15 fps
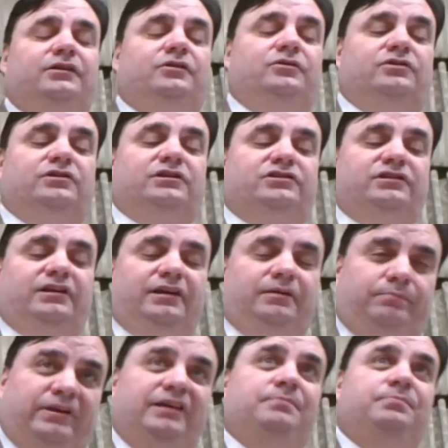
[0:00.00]
You just
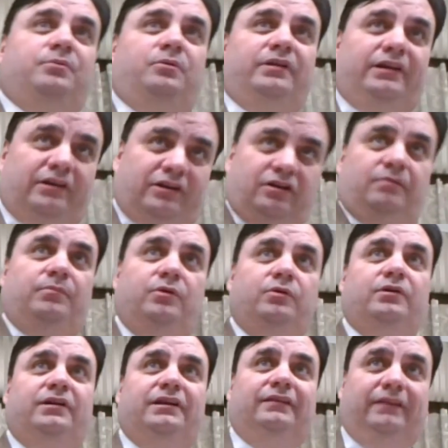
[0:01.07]
need people in a
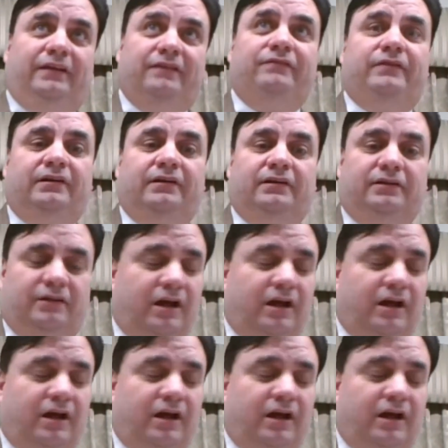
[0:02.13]
community living